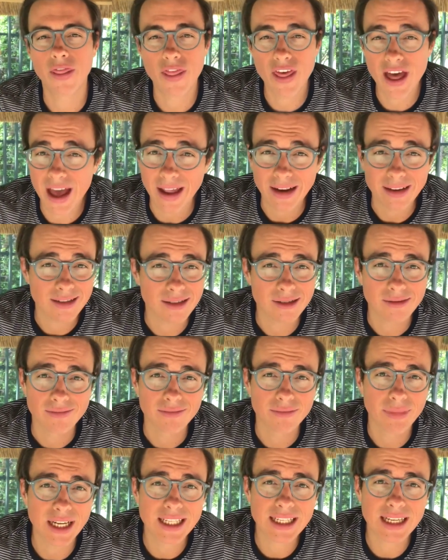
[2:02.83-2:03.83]
That
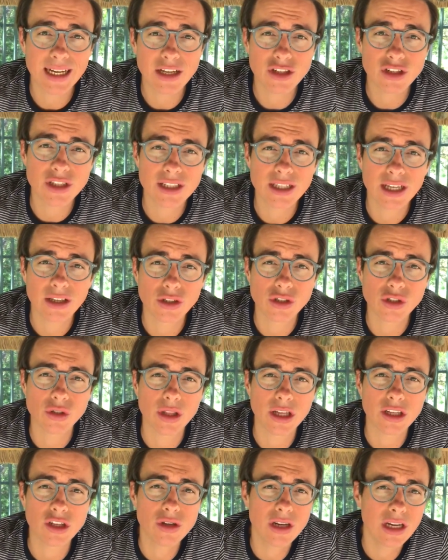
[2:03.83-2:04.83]
basically just tells
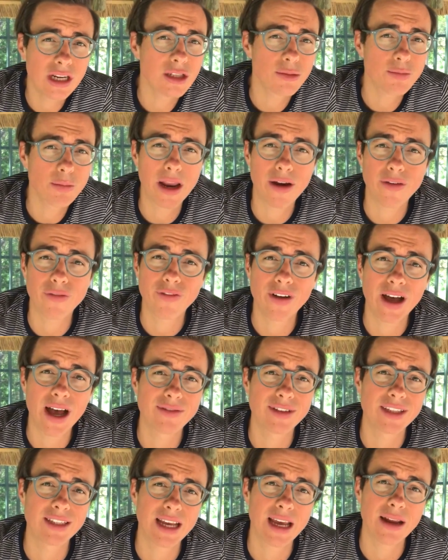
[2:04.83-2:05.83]
you that you need to spend
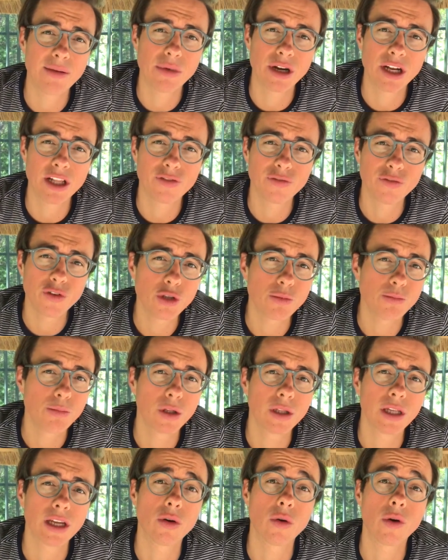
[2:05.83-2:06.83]
5 to 10 minutes first
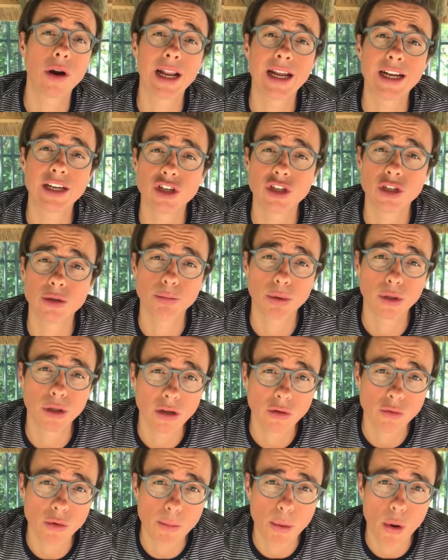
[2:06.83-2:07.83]
building a relationship,
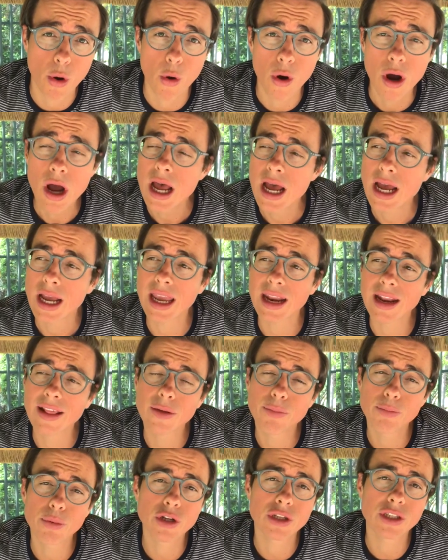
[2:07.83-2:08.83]
building rapport, getting
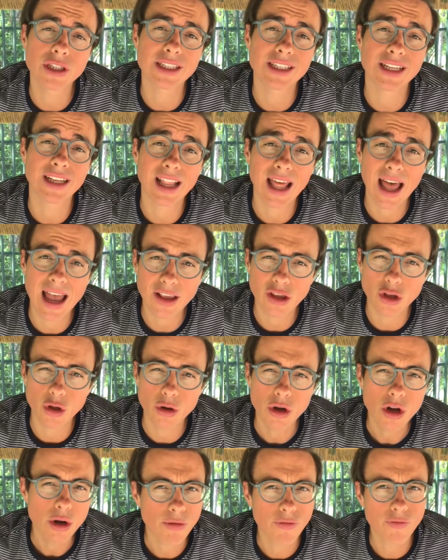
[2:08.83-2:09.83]
the person to like
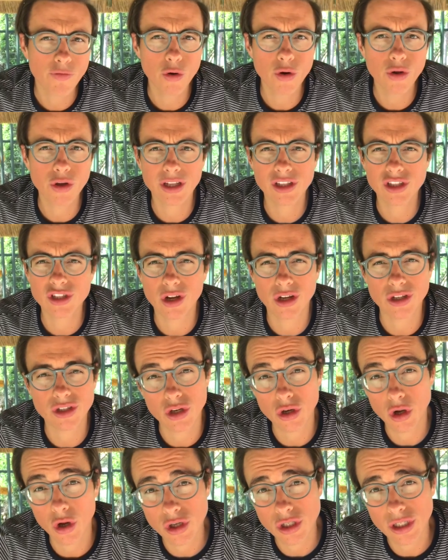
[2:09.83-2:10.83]
you before you can start
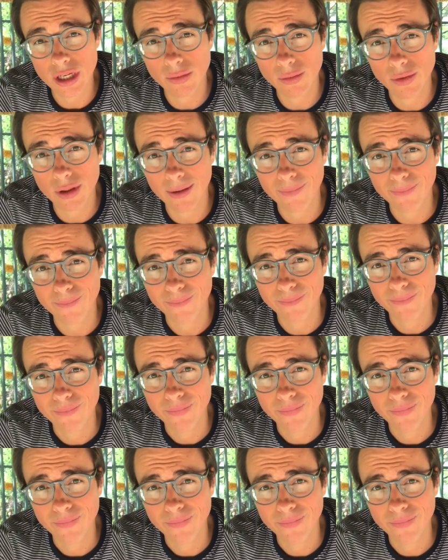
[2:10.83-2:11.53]
to negotiate with them.